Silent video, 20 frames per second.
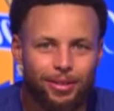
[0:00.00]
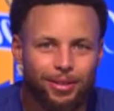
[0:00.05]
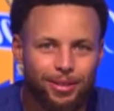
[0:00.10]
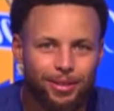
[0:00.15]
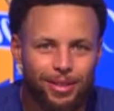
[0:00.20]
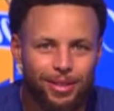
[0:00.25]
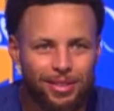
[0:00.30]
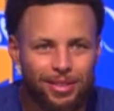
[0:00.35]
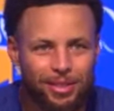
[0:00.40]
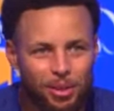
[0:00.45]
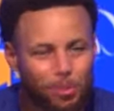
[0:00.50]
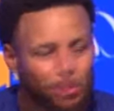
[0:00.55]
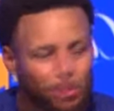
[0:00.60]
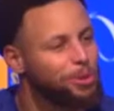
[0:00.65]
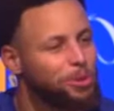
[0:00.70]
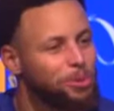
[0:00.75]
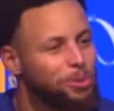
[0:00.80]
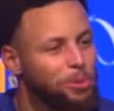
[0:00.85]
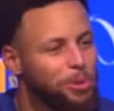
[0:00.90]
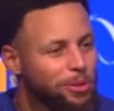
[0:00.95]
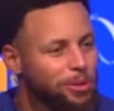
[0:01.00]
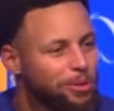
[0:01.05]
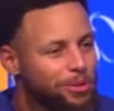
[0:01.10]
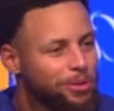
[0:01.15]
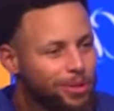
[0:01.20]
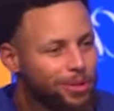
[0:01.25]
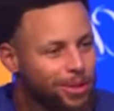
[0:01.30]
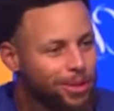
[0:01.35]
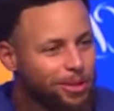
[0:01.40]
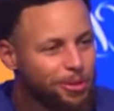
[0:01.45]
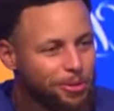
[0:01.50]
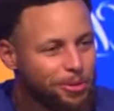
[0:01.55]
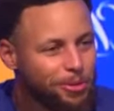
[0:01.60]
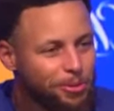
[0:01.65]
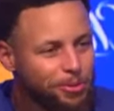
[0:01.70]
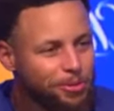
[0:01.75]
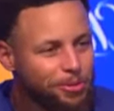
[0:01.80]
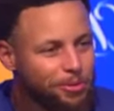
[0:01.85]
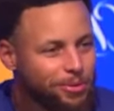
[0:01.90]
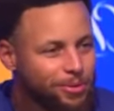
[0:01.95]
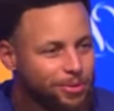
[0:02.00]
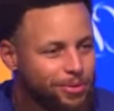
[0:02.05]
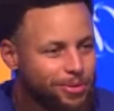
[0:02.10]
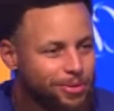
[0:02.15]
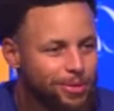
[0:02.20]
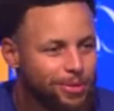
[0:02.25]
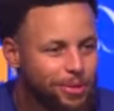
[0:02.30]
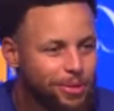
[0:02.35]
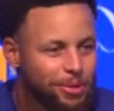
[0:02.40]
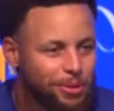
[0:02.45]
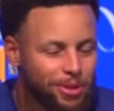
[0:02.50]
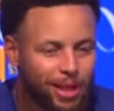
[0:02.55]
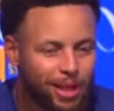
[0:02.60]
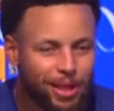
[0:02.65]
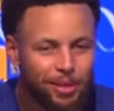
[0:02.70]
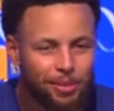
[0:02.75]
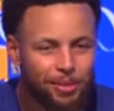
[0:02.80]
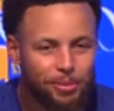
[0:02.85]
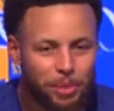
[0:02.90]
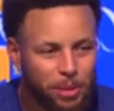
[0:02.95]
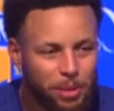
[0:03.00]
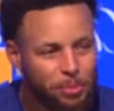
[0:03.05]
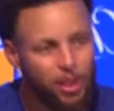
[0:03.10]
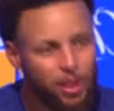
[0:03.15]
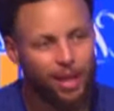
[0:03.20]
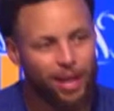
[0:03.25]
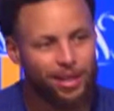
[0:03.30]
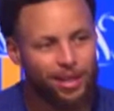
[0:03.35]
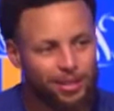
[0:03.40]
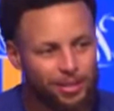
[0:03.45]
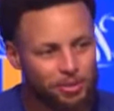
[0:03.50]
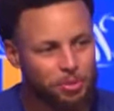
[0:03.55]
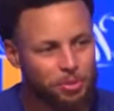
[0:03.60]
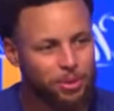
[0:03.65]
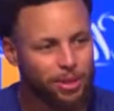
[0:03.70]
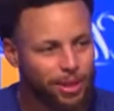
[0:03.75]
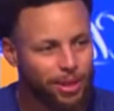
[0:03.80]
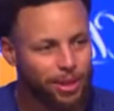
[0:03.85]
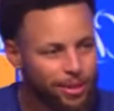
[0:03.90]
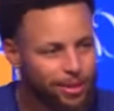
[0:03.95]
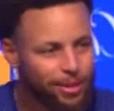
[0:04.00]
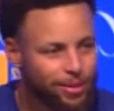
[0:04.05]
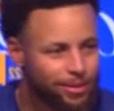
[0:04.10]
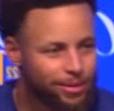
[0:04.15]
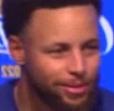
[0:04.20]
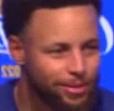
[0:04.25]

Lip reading: it's somewhere in the middle of, you know, not being passive, but not